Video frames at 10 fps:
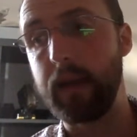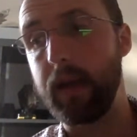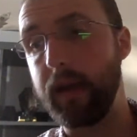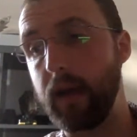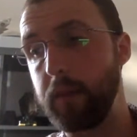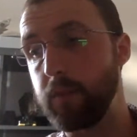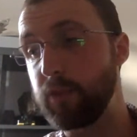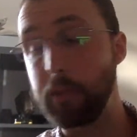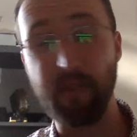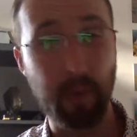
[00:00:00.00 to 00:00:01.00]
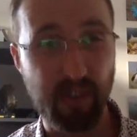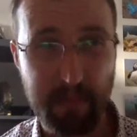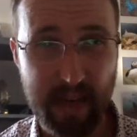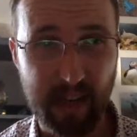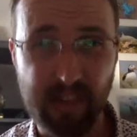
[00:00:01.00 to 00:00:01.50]
Some of it was in
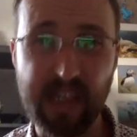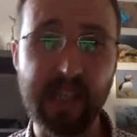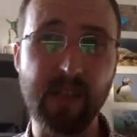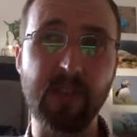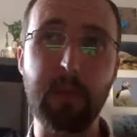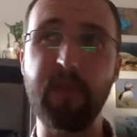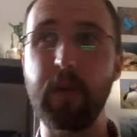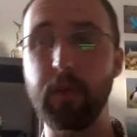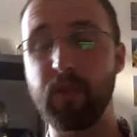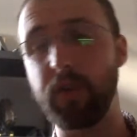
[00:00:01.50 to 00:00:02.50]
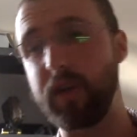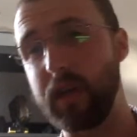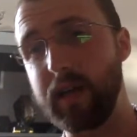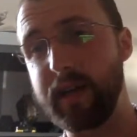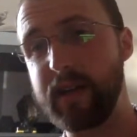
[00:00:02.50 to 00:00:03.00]
magazines, some of it was
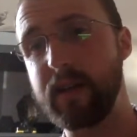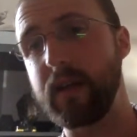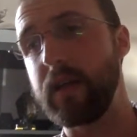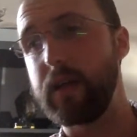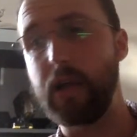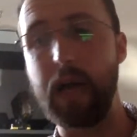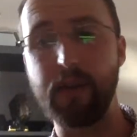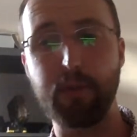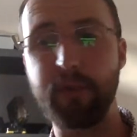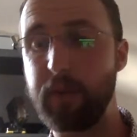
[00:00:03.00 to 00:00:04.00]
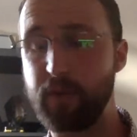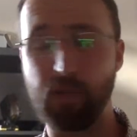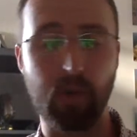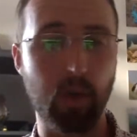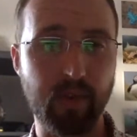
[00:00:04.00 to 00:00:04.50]
online, some of it was
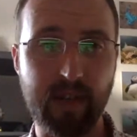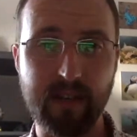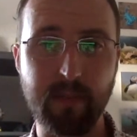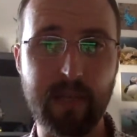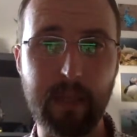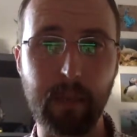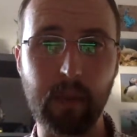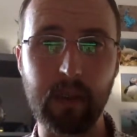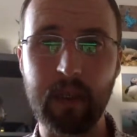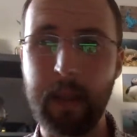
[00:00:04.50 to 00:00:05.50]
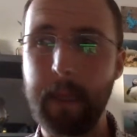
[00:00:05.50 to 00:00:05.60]
just contacting people.